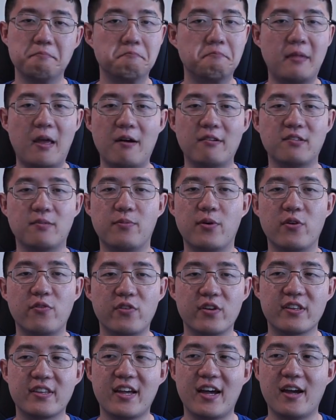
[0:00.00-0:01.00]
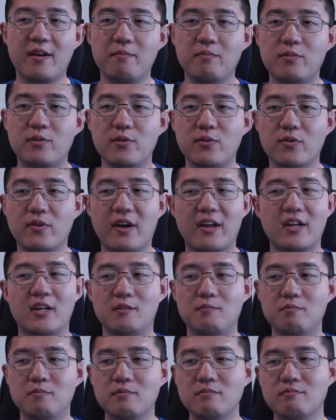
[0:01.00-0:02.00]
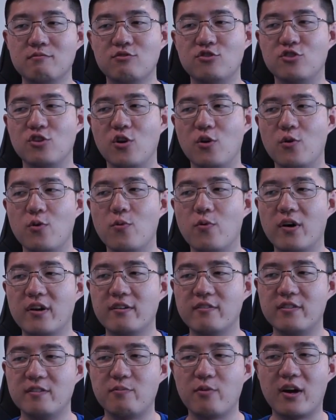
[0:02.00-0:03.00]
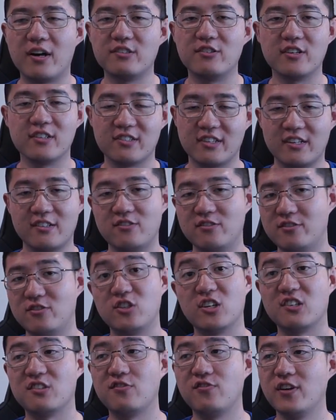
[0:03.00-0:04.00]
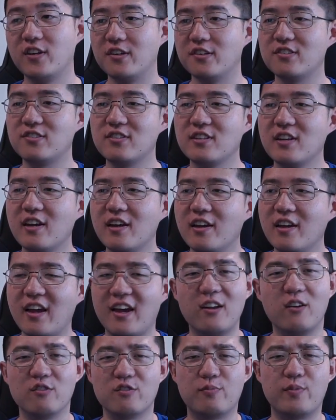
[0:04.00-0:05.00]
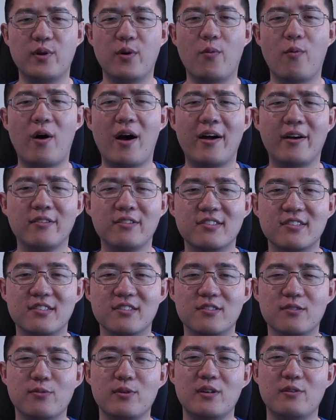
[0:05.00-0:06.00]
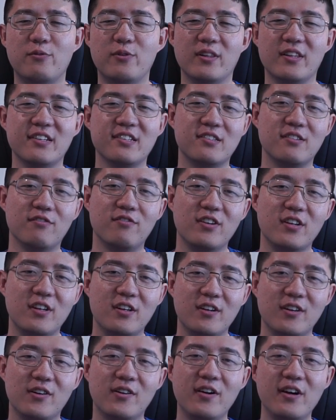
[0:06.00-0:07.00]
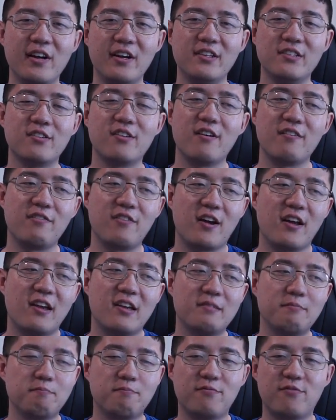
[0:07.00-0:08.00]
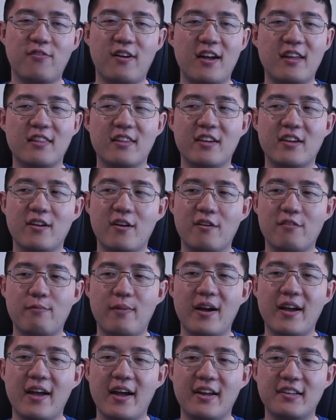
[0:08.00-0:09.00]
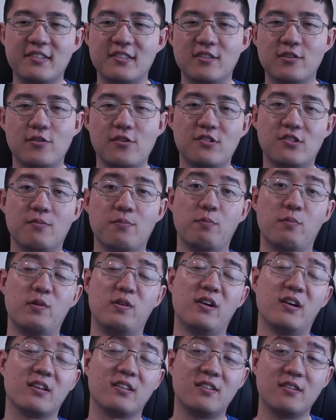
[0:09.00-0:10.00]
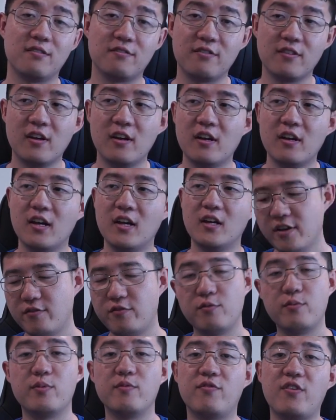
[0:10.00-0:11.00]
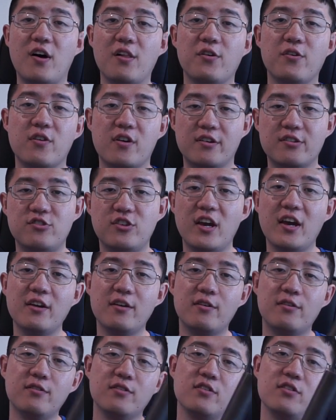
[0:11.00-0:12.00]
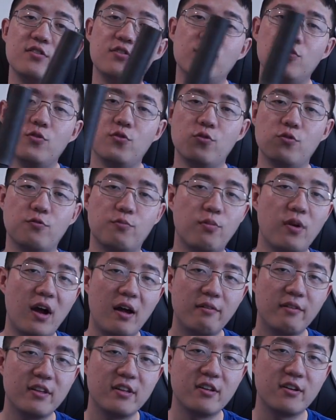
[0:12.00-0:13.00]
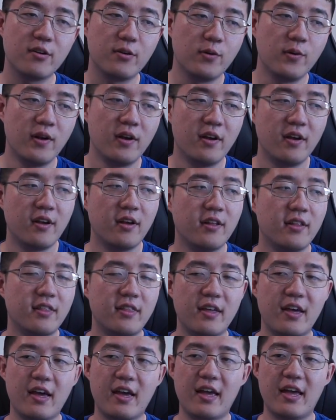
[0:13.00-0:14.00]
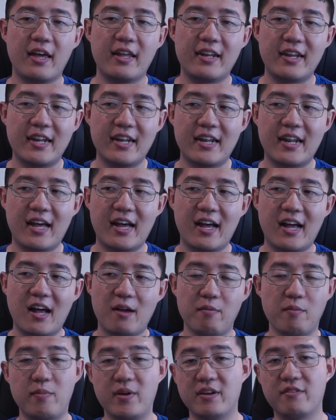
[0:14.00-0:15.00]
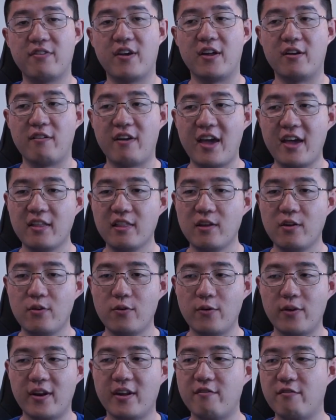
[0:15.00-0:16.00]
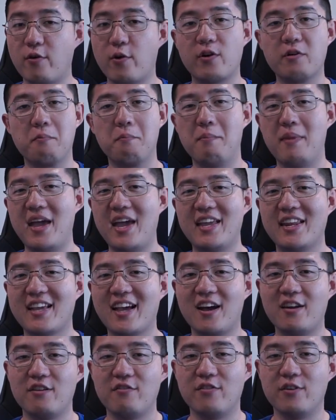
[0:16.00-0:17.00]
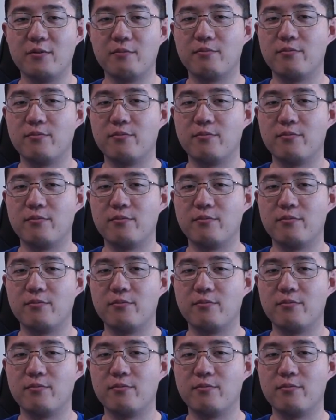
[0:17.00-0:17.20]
now's the perfect time to kind of show one of the projects I just finished. I know it's been a while since we released a video, but I thought I'd finally get off my ass and do something productive. If you've been following our channel, you probably know that I'm a big fan of Halo, and I've already made kind of a